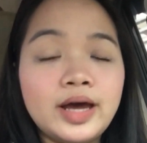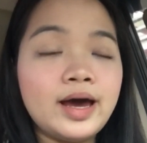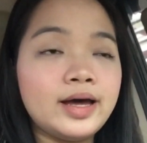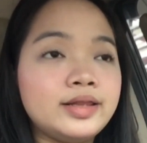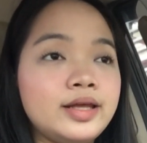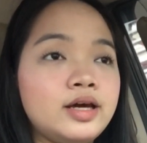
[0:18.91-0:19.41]
I
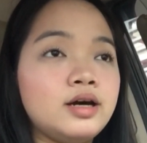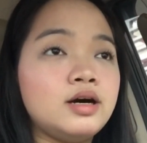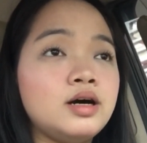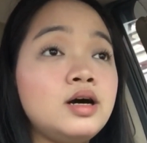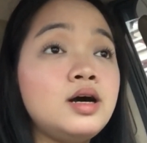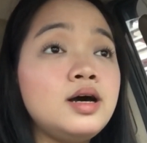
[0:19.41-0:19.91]
had like
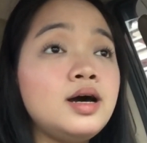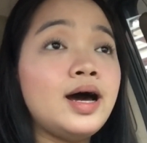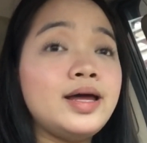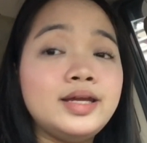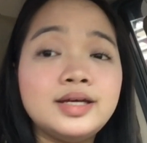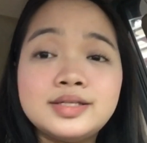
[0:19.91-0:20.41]

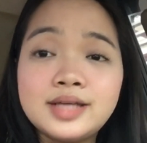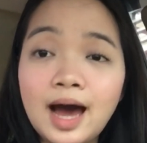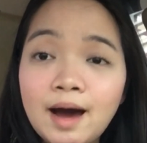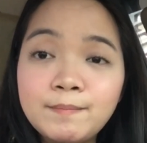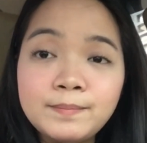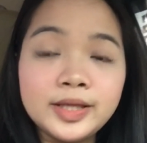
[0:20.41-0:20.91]
an
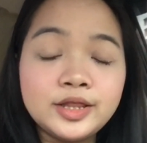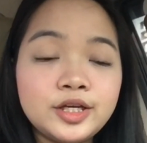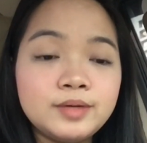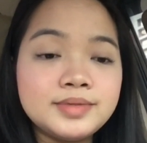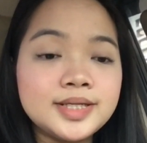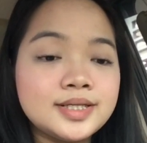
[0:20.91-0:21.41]
exam,
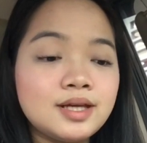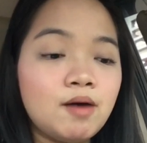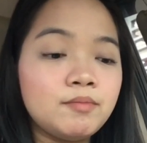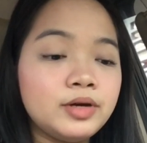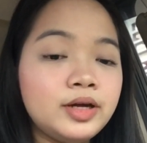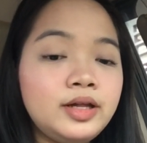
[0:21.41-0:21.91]
midterms
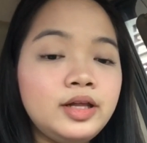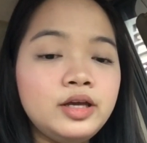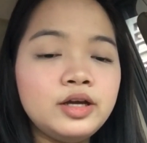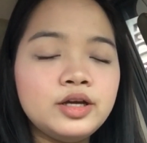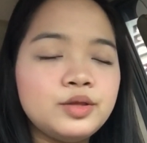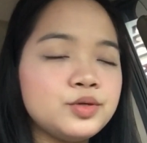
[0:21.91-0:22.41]
exam
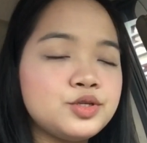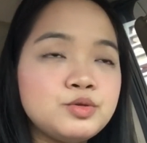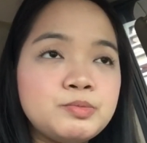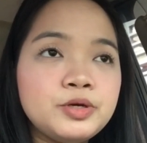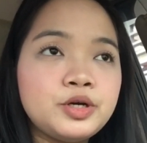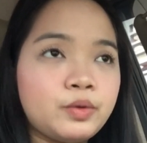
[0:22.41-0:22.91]
earlier. It was
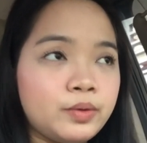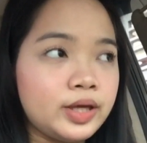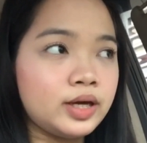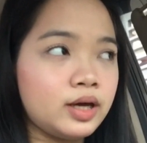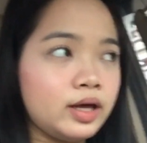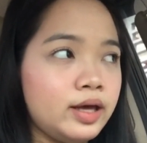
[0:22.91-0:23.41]
super
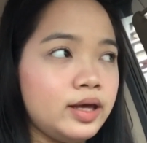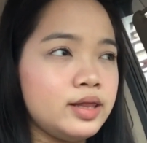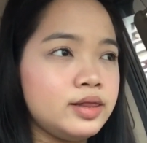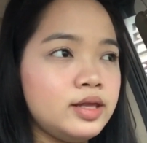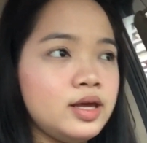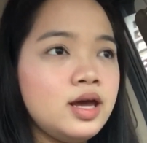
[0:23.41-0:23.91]
quick
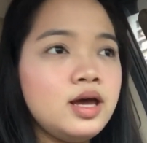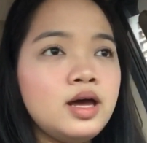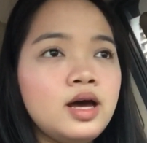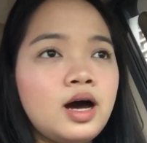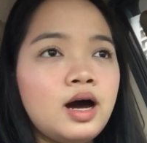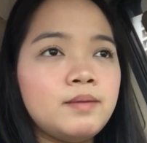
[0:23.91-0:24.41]
and
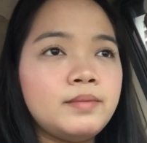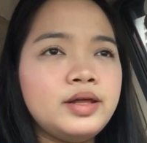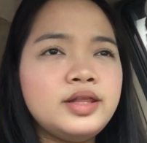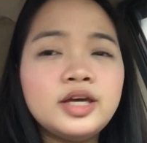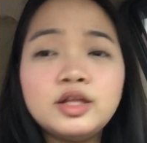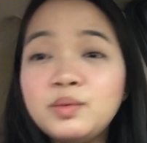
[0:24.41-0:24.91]

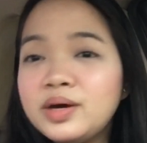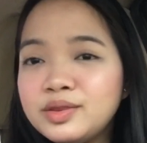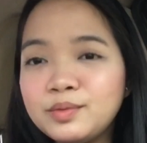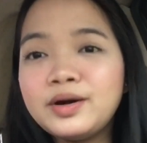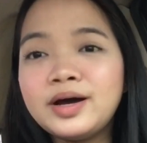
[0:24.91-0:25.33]
I think it went